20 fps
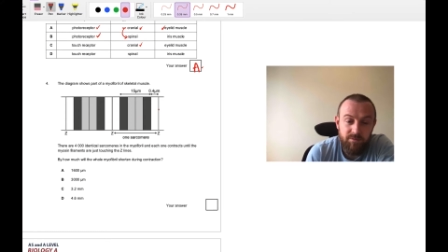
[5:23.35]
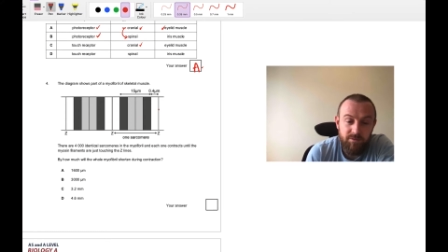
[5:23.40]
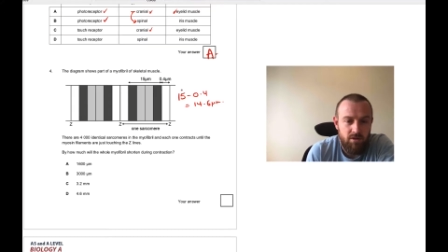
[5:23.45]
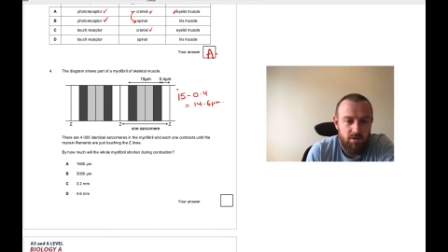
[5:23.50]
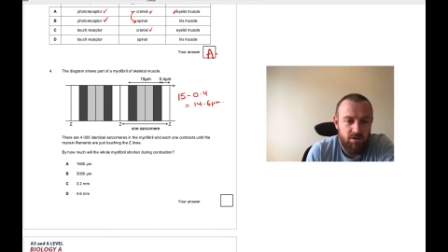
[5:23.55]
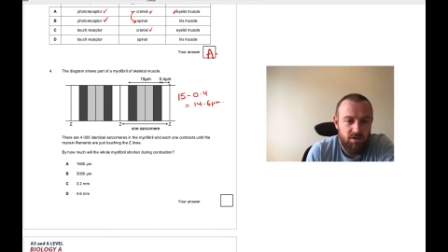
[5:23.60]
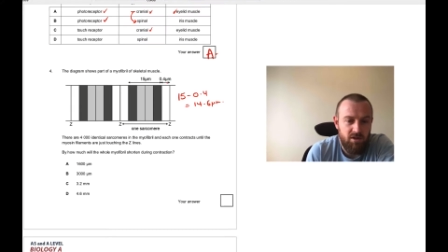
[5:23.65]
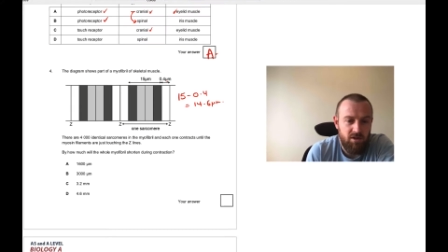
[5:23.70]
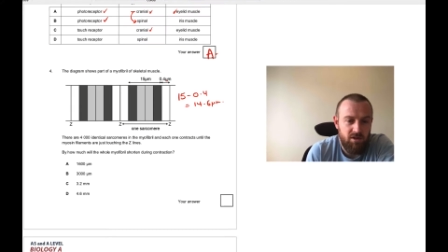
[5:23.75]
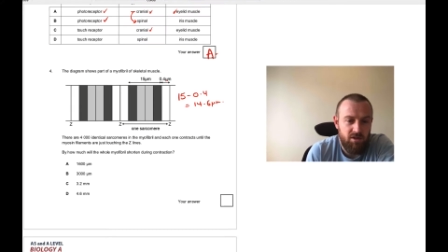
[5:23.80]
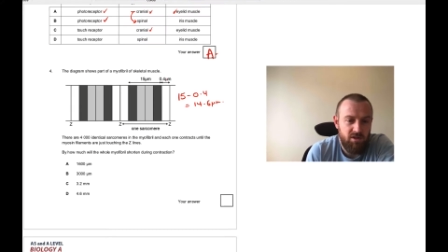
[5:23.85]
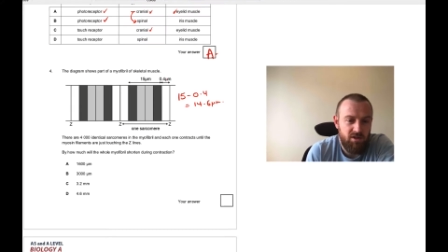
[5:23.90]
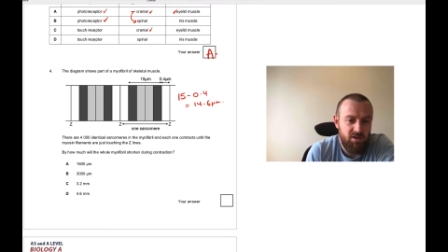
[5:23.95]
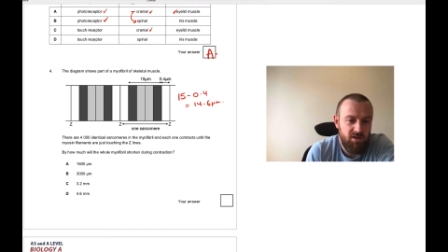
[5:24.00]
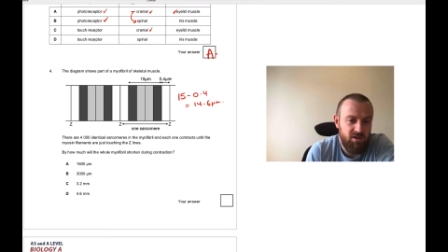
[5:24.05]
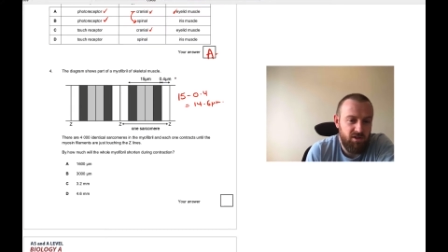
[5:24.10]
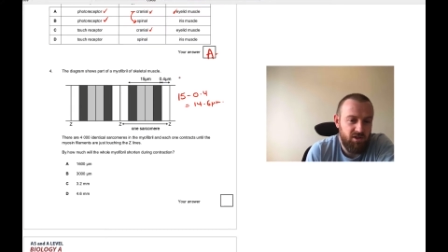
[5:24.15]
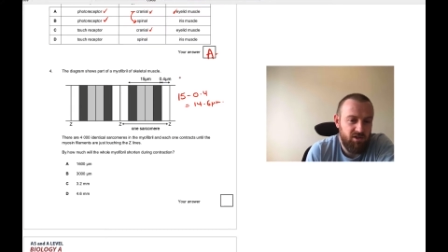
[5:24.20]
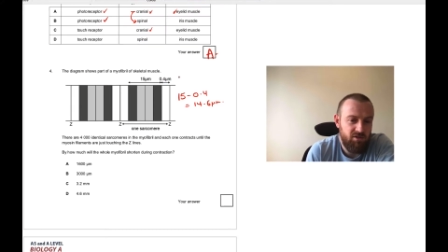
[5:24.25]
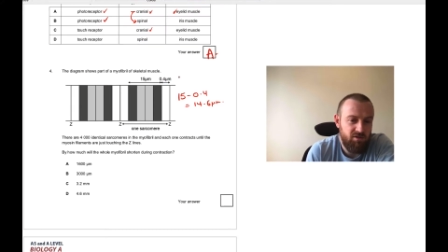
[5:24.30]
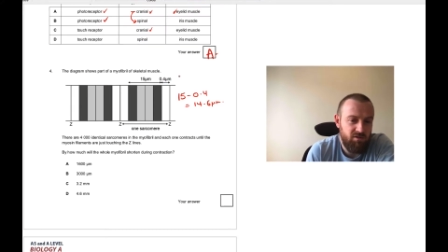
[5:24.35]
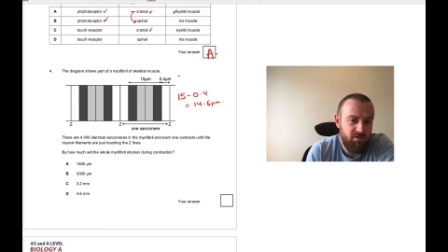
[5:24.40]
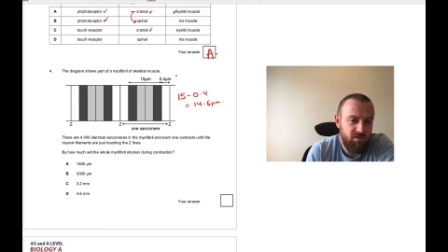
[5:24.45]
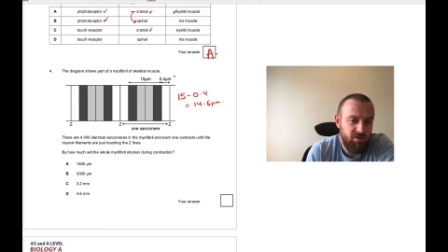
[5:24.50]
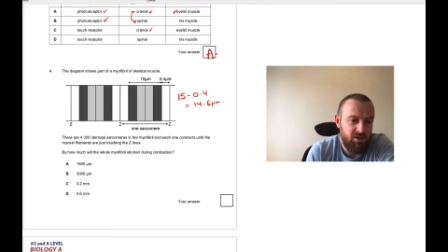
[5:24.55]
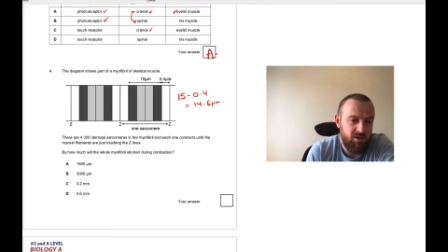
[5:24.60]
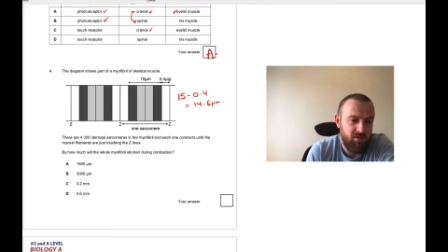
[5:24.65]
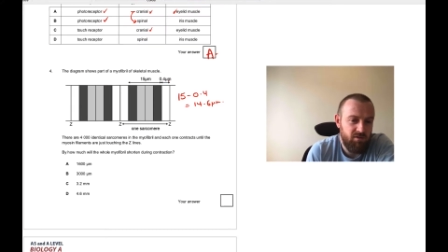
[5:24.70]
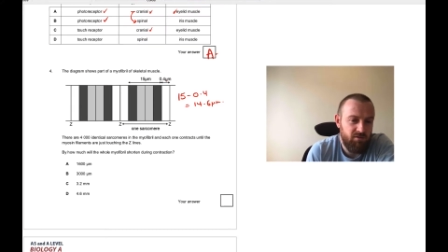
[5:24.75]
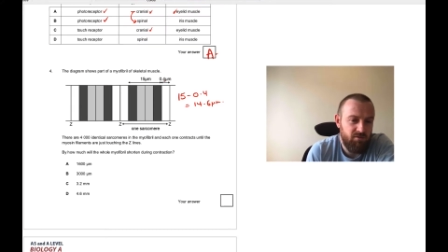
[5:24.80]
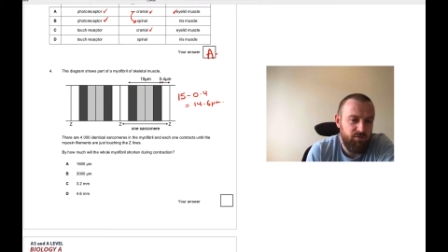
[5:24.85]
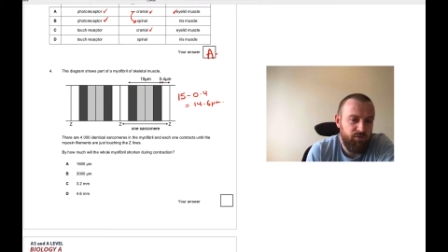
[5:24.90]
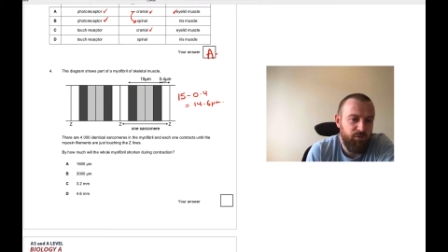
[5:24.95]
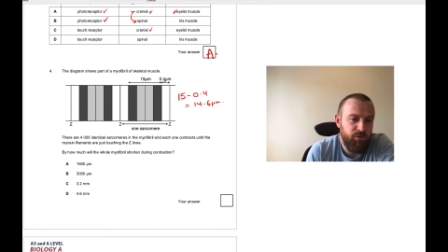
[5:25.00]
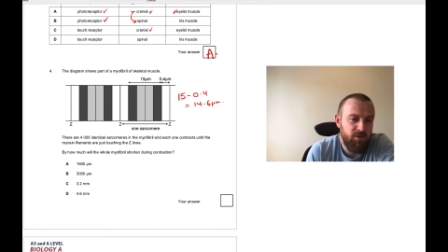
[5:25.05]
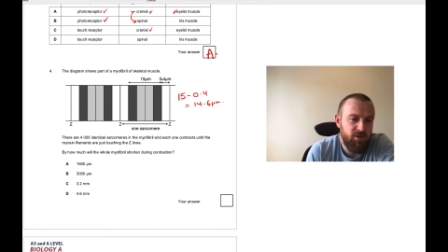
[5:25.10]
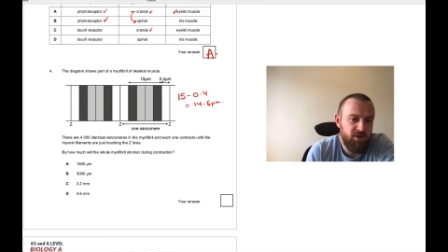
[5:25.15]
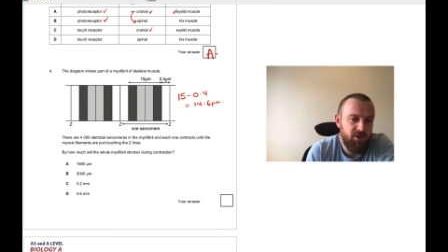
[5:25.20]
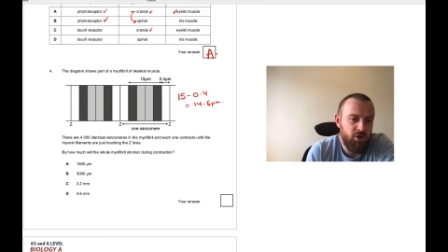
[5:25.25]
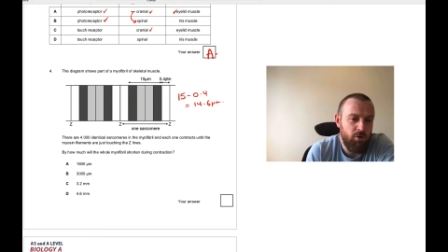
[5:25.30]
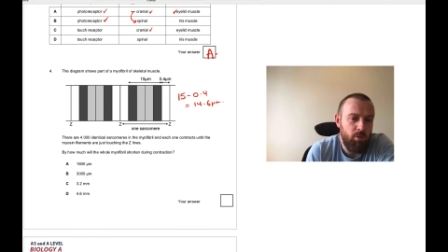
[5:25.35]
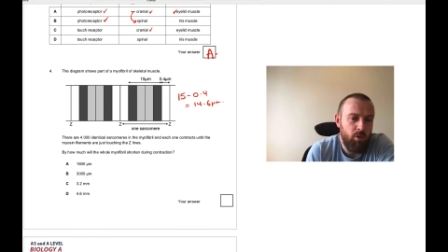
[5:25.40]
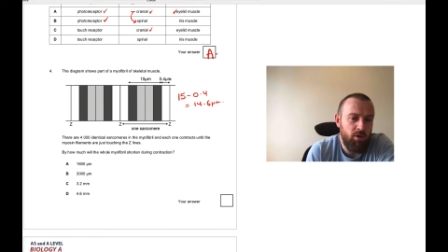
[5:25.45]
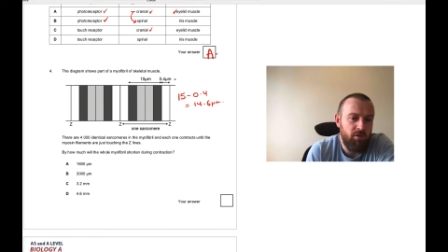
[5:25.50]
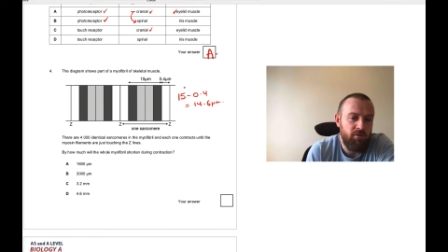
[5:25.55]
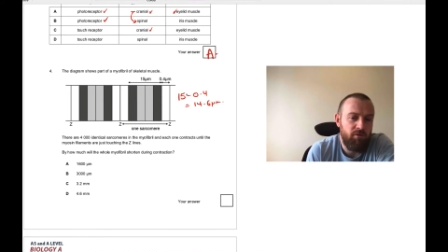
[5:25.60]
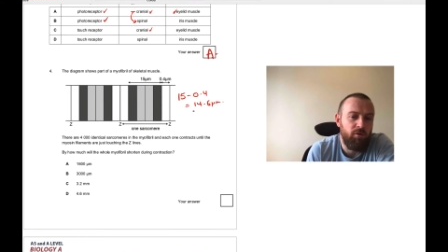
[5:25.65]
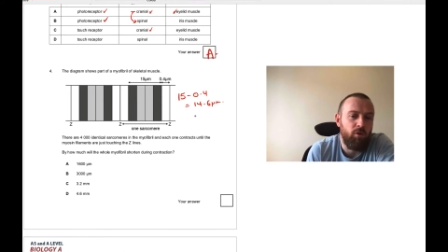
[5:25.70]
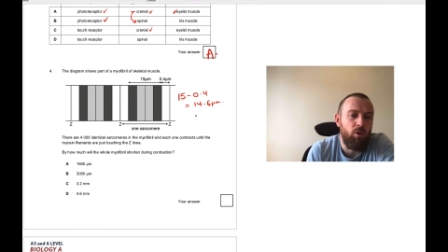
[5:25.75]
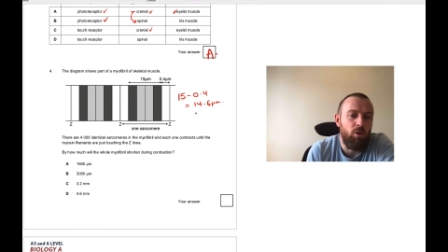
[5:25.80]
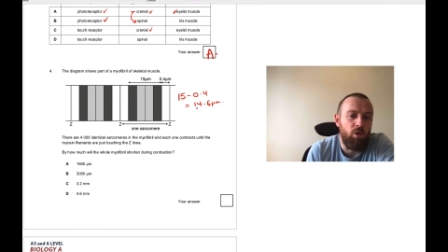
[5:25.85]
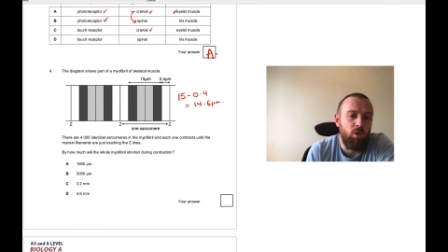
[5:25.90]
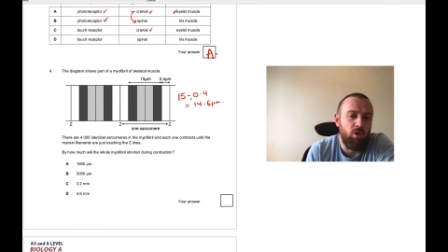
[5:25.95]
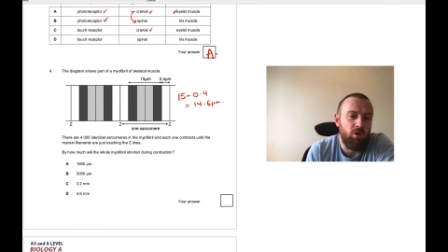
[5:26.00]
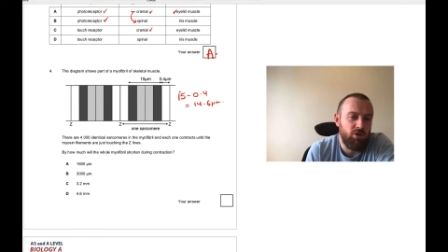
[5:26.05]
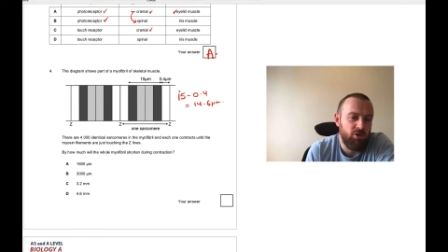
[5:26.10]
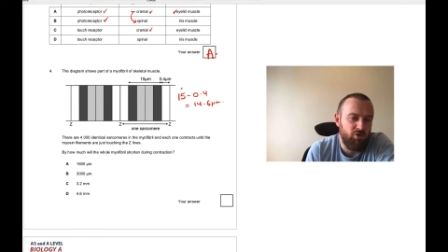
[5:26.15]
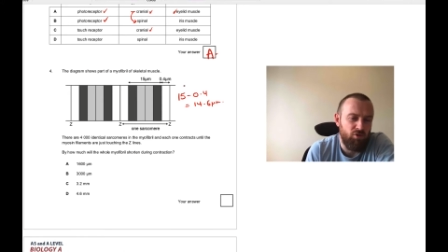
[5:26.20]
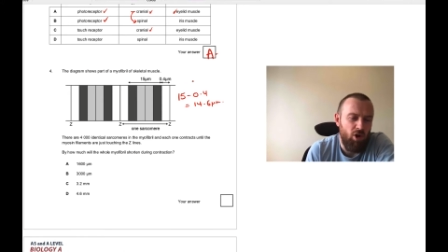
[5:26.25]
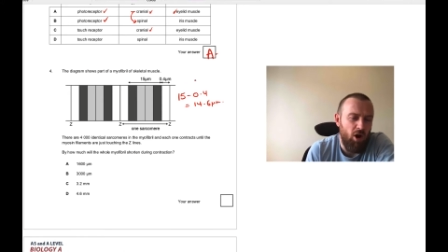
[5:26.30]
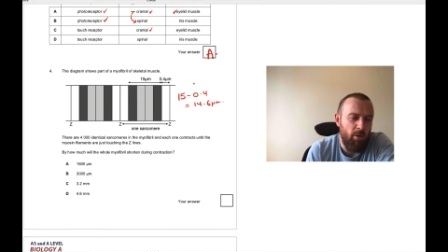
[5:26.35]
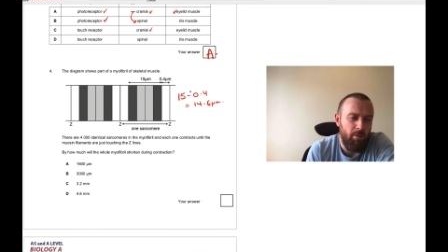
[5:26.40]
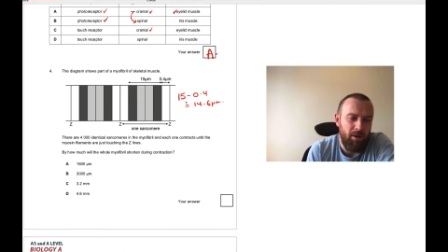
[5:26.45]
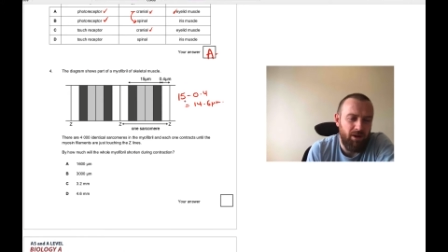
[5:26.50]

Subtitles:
It's a 0.4 drop.